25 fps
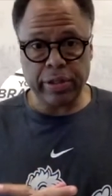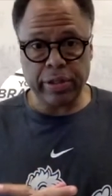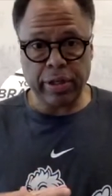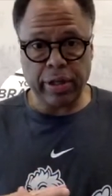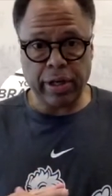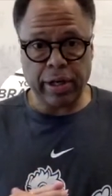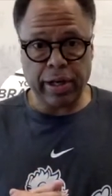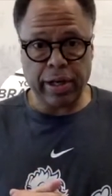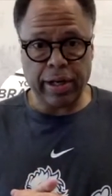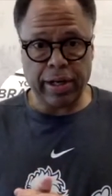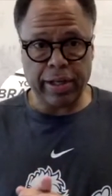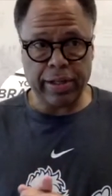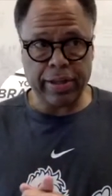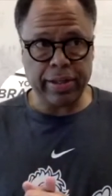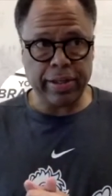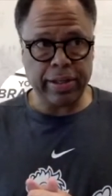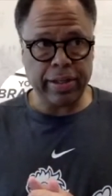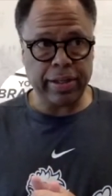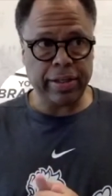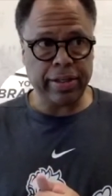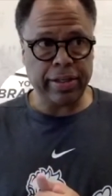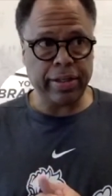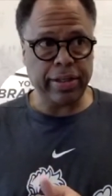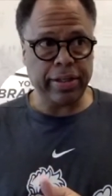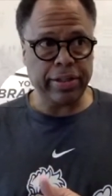I
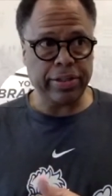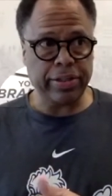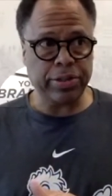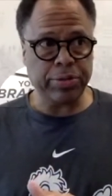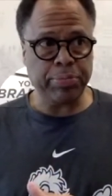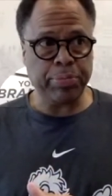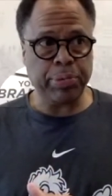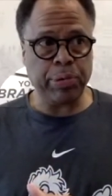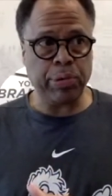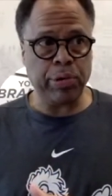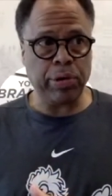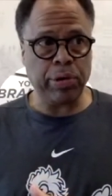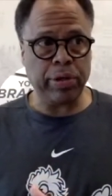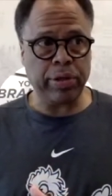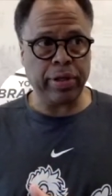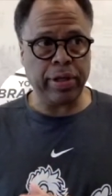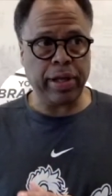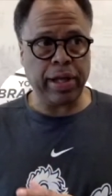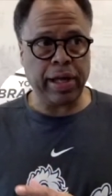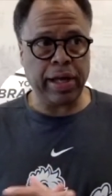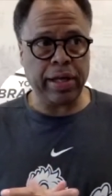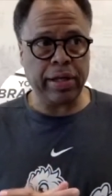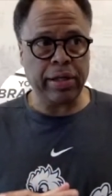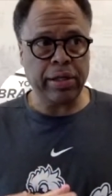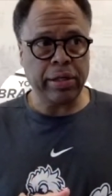think it's important
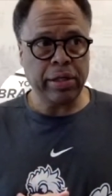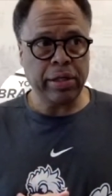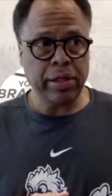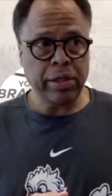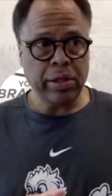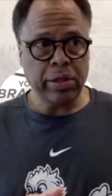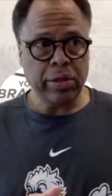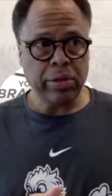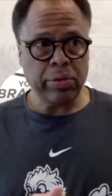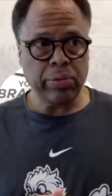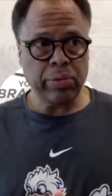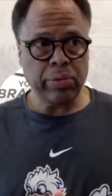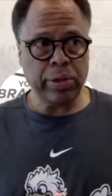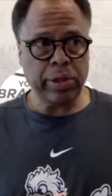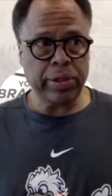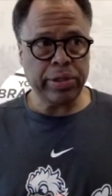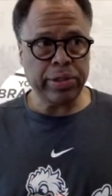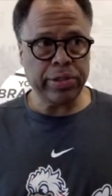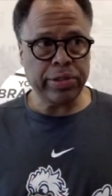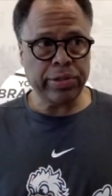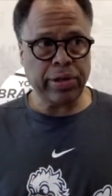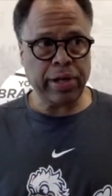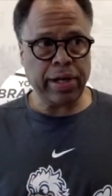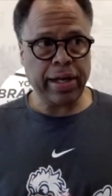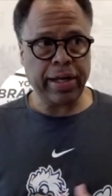that we
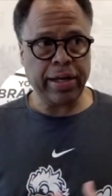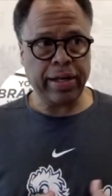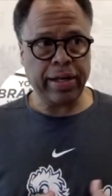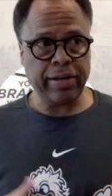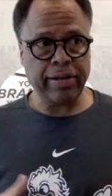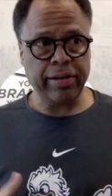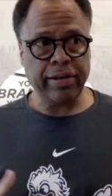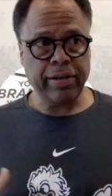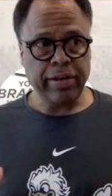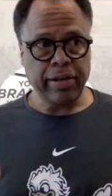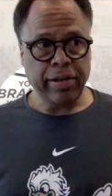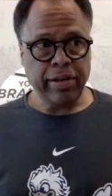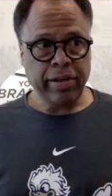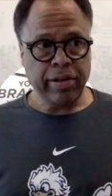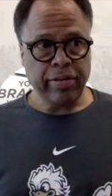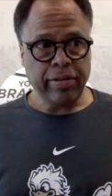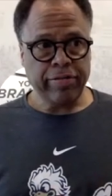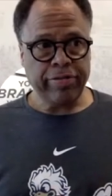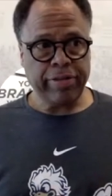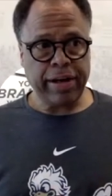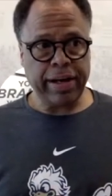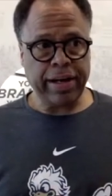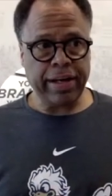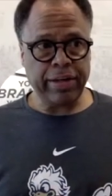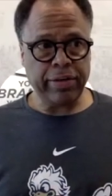try and
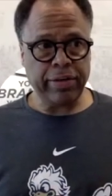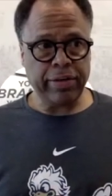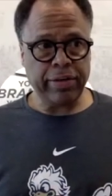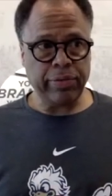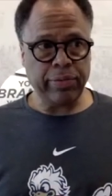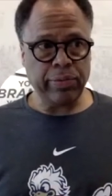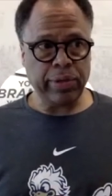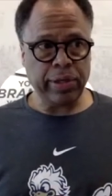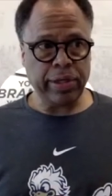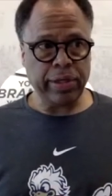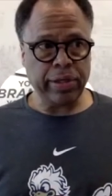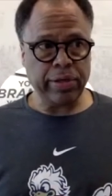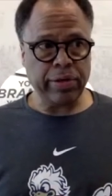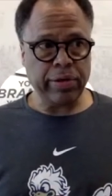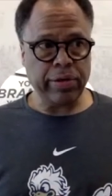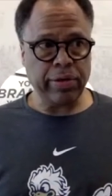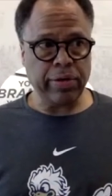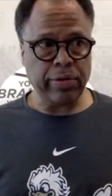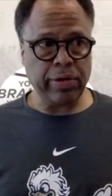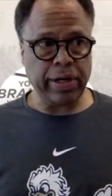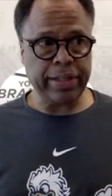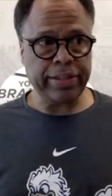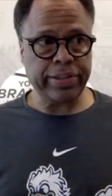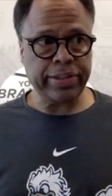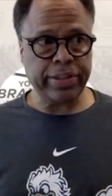find what
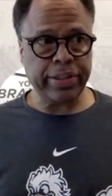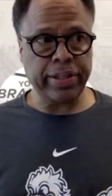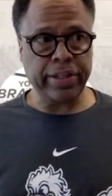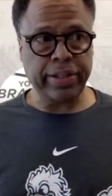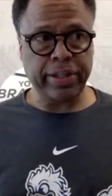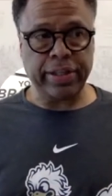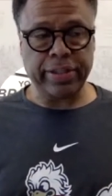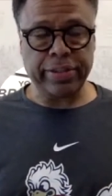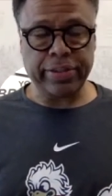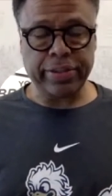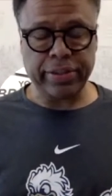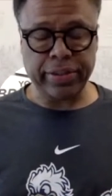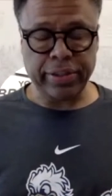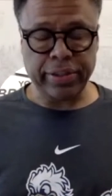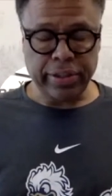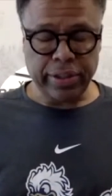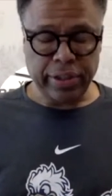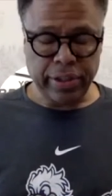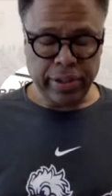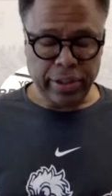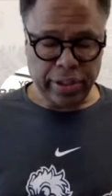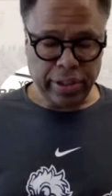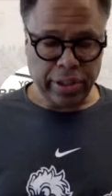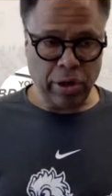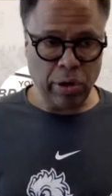Christ in us,
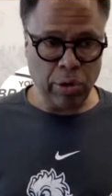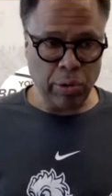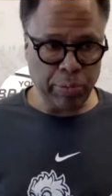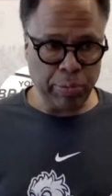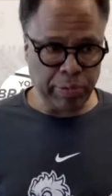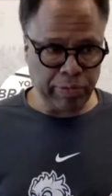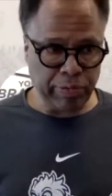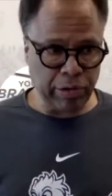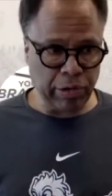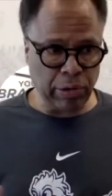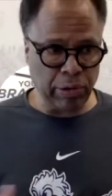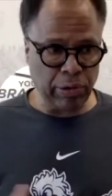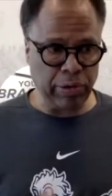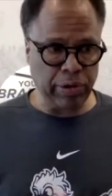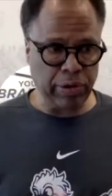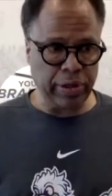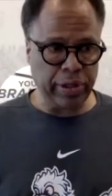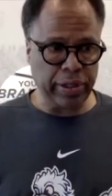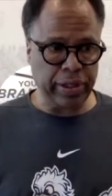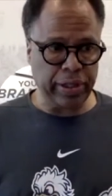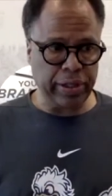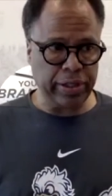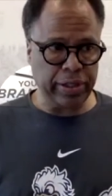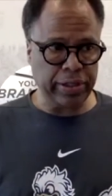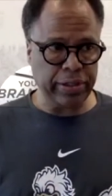the hope of glory,
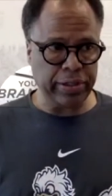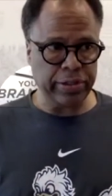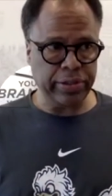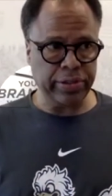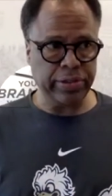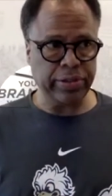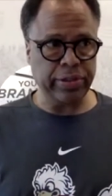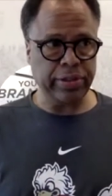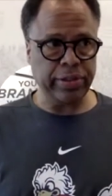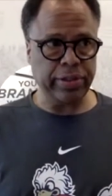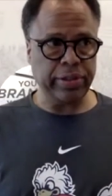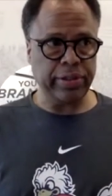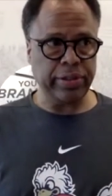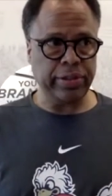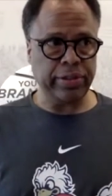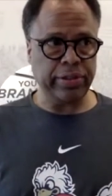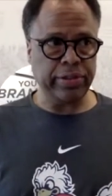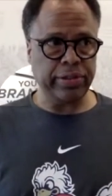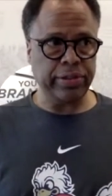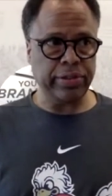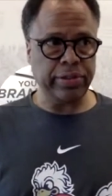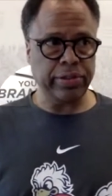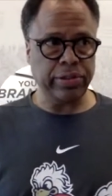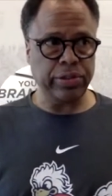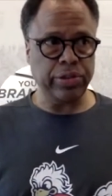is
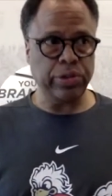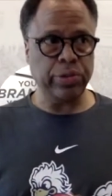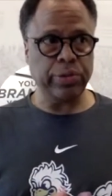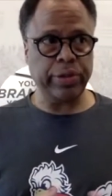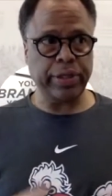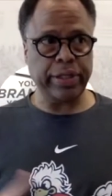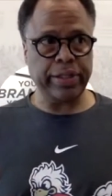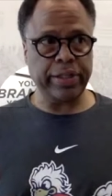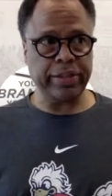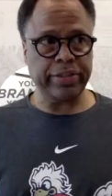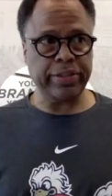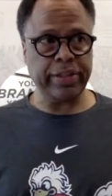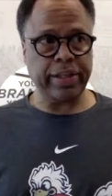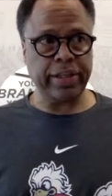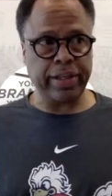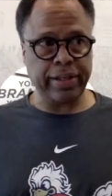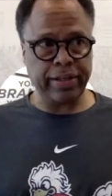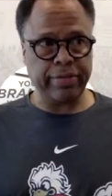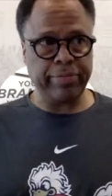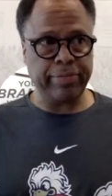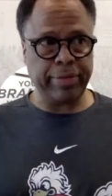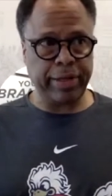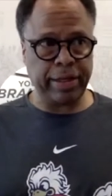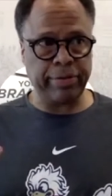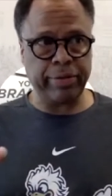doing instead
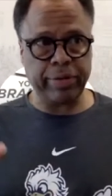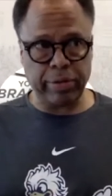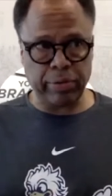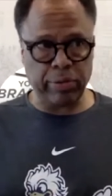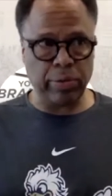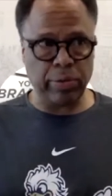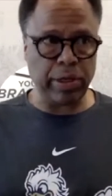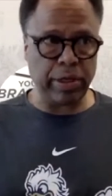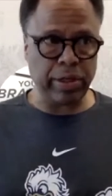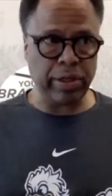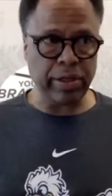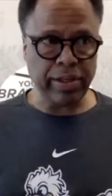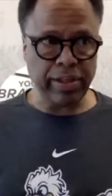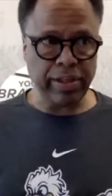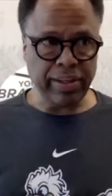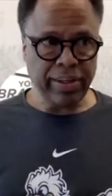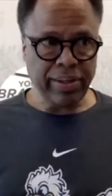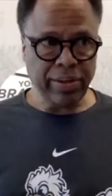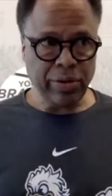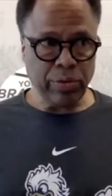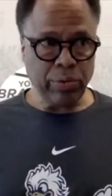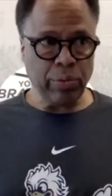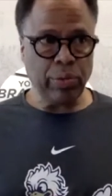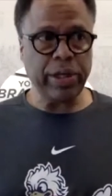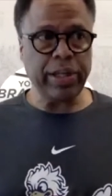of maybe what
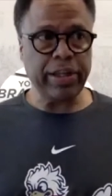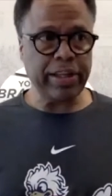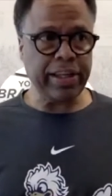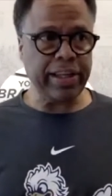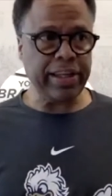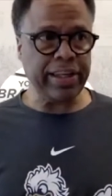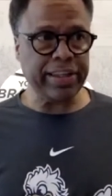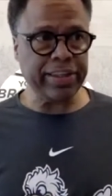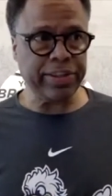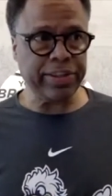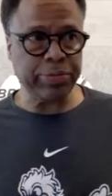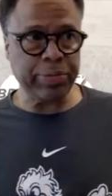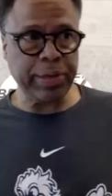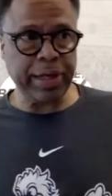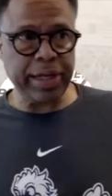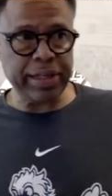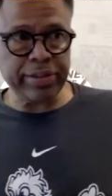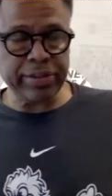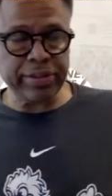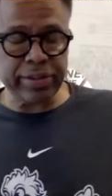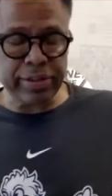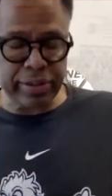we think is best.